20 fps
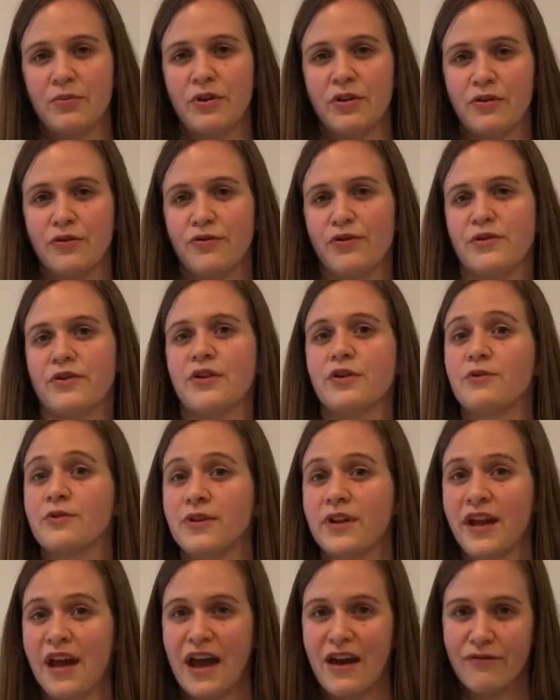on their mother for
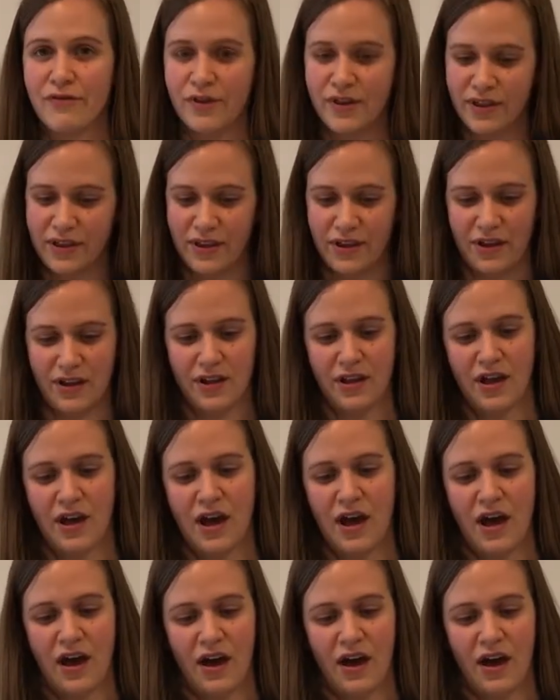literally everything.